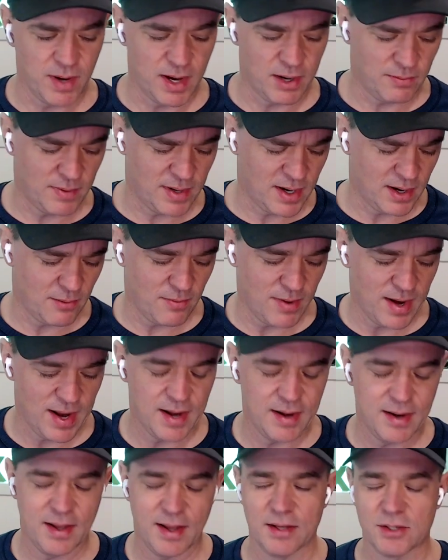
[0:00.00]
when I
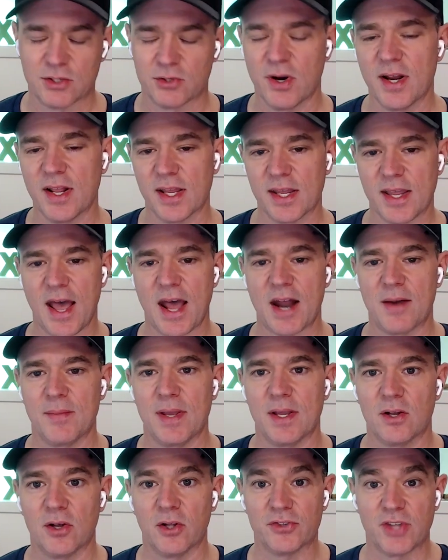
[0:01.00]
ran a training
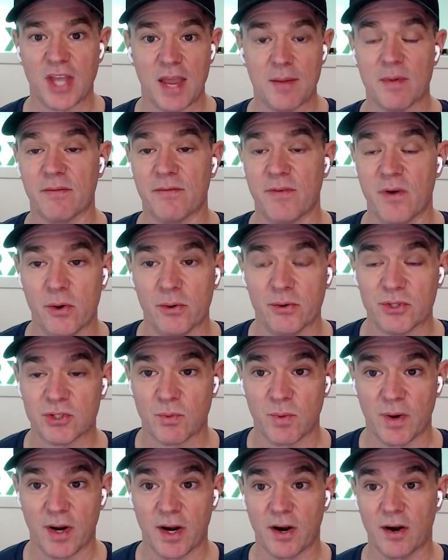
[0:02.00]
academy called Game of Phones,
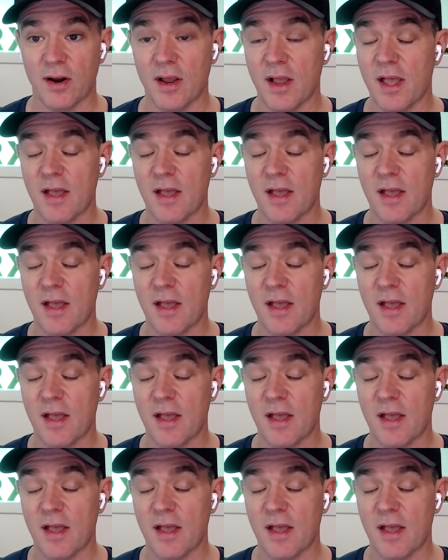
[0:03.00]
where